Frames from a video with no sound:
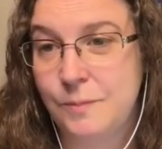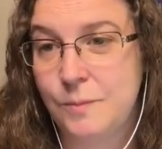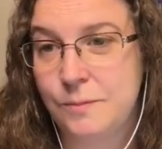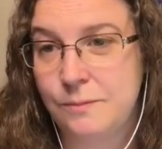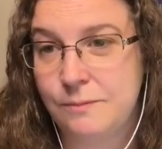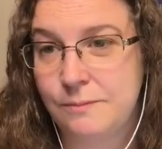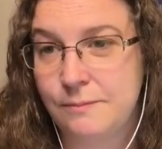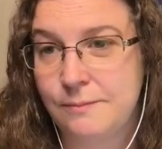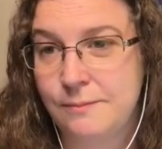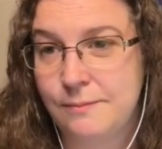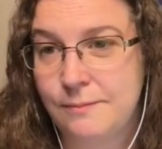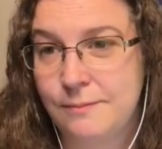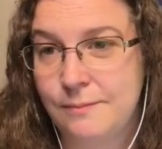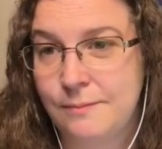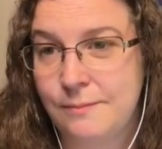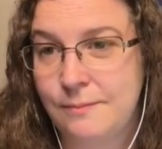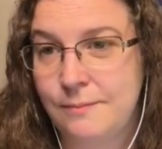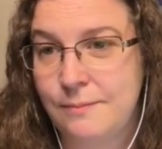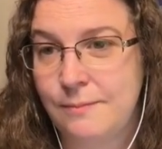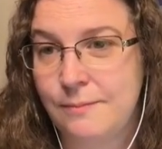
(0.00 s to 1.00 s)

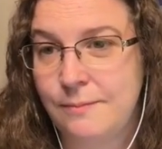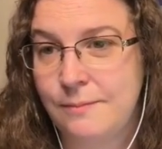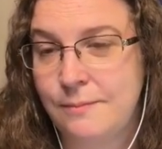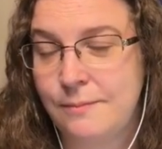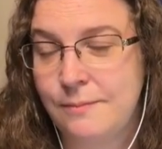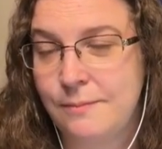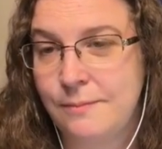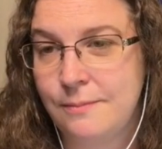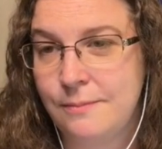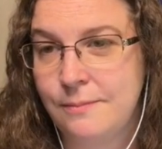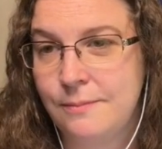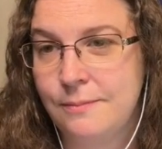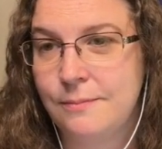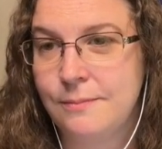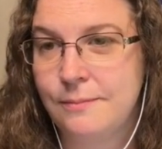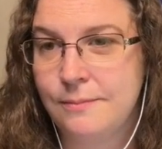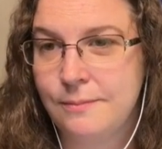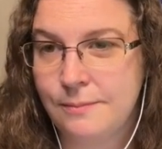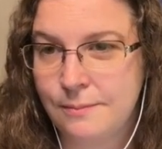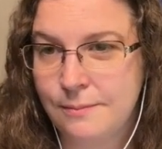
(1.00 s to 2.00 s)

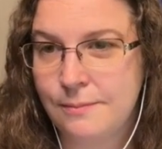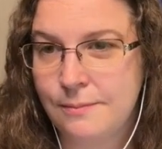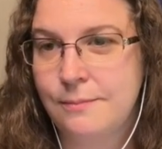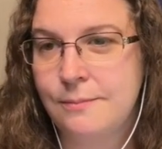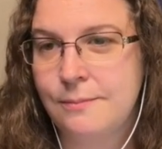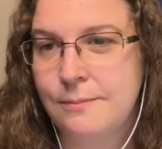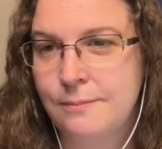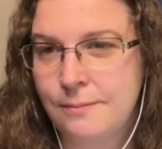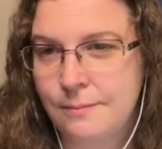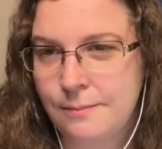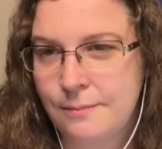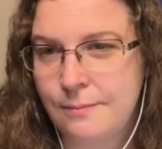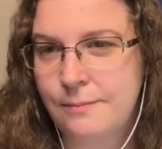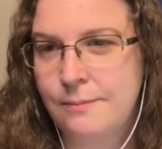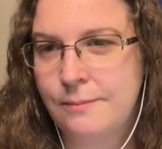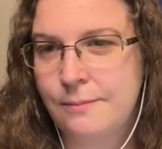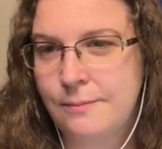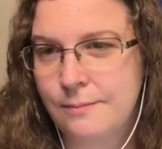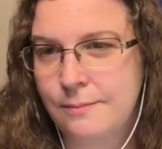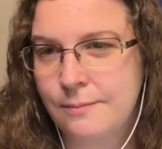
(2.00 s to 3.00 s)

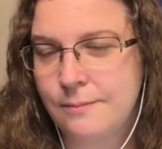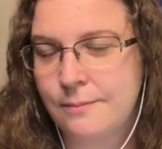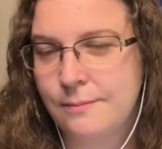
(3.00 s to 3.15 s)
(silent)